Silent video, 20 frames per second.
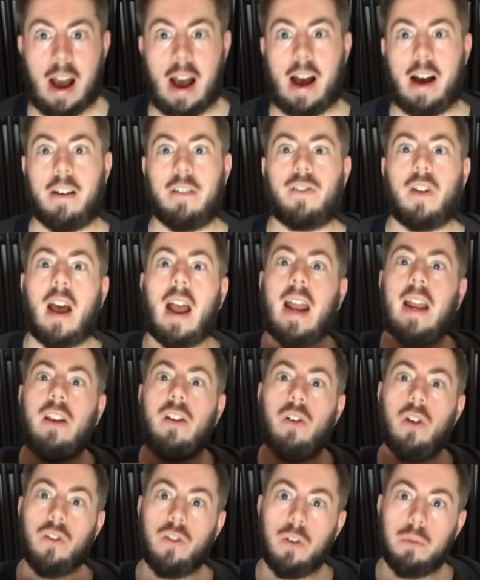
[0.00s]
have
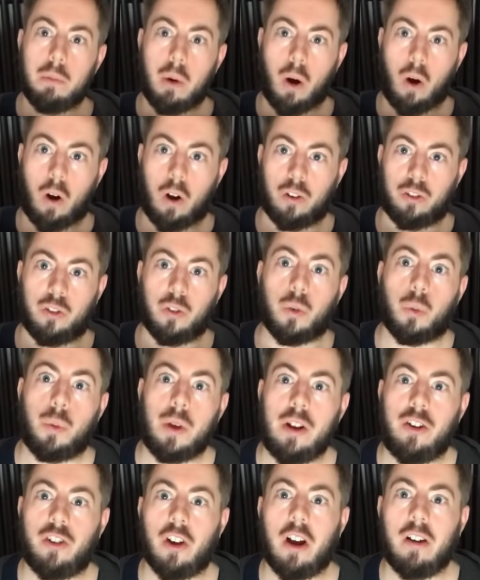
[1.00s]
another parcel
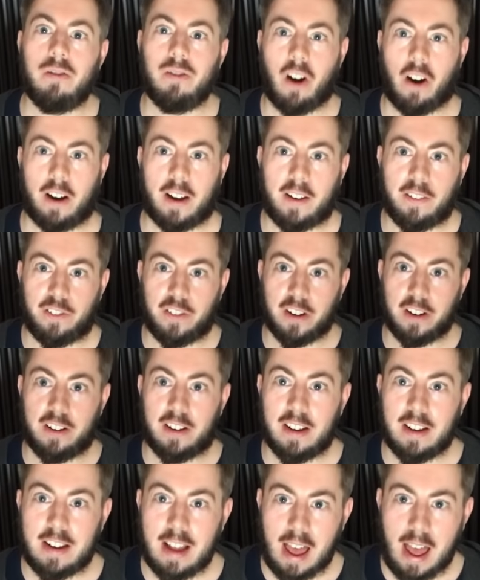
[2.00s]
which arrived
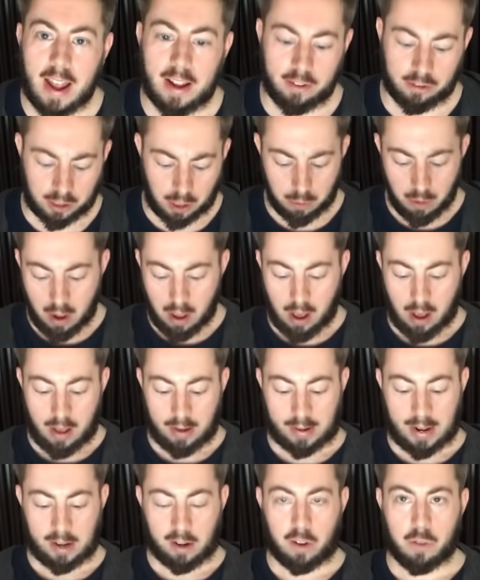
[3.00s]
today. So
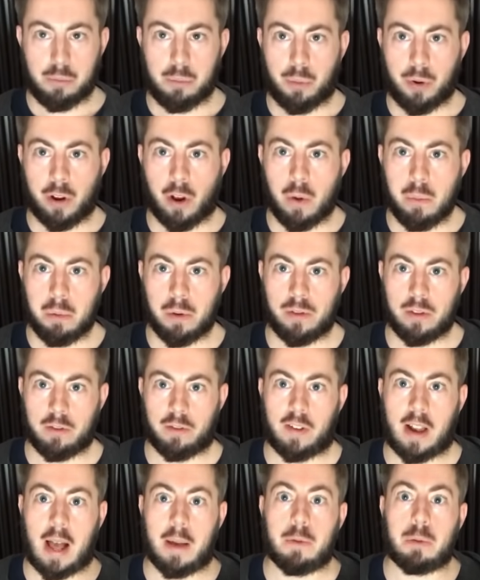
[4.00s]
again, I've pre-opened the
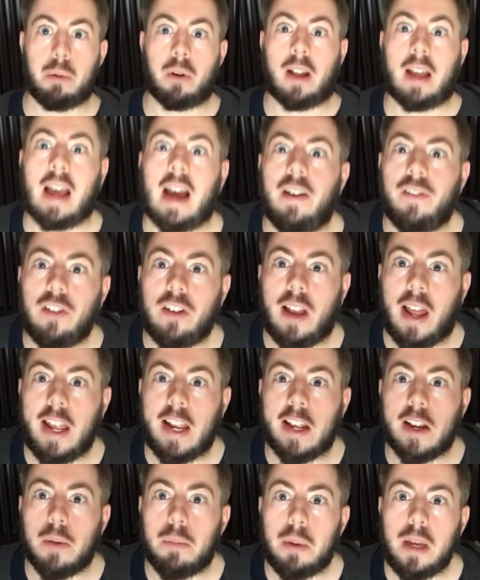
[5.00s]
flaps, but I haven't
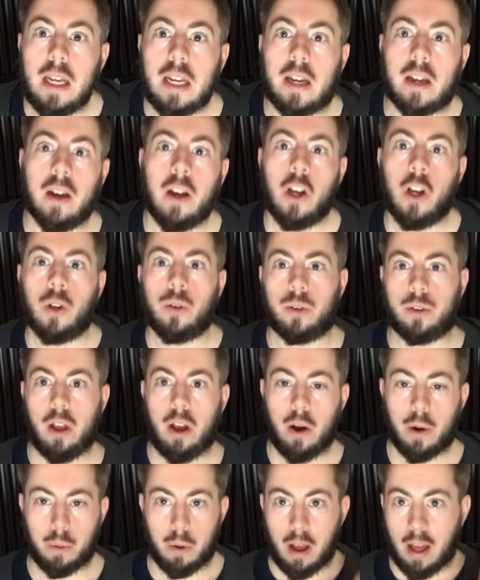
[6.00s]
taken a peek.
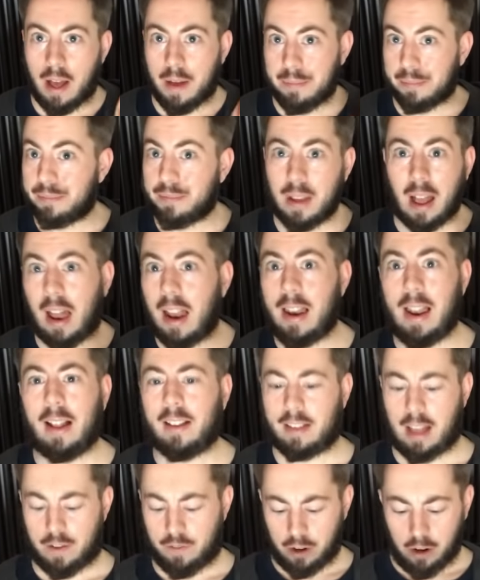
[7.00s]
So
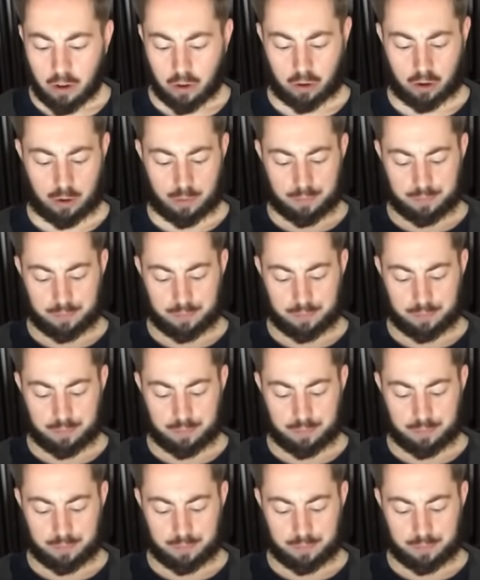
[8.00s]
let's have a look.